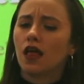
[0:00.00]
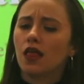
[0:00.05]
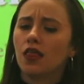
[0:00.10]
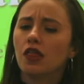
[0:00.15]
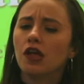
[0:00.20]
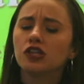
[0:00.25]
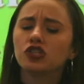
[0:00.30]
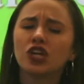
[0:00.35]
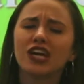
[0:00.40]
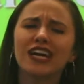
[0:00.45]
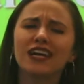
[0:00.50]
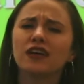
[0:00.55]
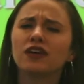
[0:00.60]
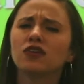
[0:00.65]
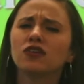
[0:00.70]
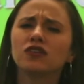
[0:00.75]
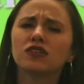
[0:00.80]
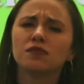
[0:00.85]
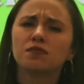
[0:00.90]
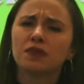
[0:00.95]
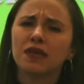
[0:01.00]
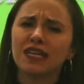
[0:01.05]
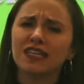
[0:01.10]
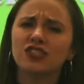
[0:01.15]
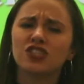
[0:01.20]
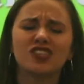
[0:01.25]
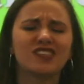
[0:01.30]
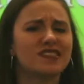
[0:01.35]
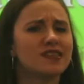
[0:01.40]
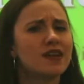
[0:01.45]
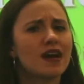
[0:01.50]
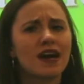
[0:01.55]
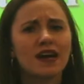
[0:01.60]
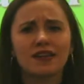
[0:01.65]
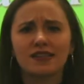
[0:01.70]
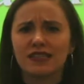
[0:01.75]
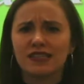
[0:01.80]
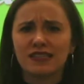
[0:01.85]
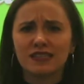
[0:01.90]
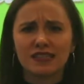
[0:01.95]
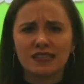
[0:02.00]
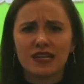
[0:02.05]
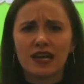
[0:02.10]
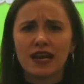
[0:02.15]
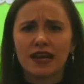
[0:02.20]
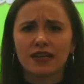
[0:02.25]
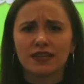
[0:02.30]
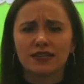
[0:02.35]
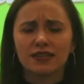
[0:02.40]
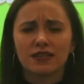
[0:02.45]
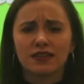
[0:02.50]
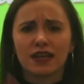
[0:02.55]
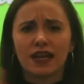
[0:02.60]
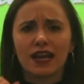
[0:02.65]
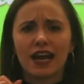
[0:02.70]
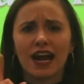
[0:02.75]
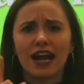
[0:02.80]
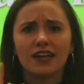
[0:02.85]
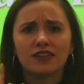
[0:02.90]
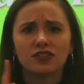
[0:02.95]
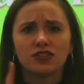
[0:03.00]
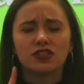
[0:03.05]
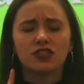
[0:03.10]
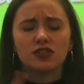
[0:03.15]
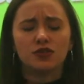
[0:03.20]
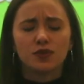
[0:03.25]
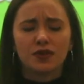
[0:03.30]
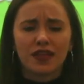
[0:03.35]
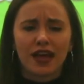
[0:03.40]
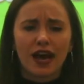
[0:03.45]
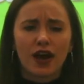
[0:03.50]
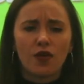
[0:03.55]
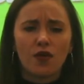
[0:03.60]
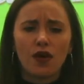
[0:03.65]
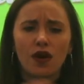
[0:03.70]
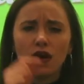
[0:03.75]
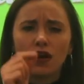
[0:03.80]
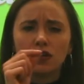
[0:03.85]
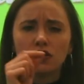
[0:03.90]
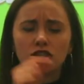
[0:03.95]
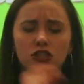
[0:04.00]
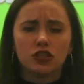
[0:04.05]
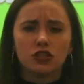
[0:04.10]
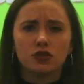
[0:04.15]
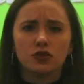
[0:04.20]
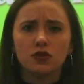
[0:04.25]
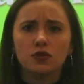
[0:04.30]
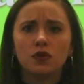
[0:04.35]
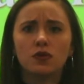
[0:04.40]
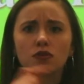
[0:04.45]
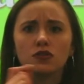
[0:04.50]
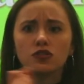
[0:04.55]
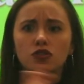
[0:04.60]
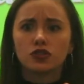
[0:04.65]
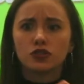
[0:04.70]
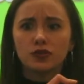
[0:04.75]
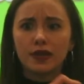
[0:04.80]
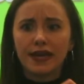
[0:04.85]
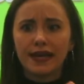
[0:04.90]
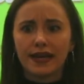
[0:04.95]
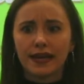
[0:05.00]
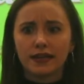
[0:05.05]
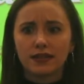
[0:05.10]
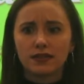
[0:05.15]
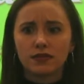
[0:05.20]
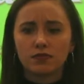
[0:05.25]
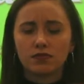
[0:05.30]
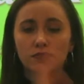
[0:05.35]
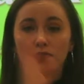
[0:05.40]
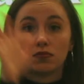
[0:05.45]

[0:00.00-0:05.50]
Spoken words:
The triangle's pitch is not distinct. It has to do with how hard you strike it.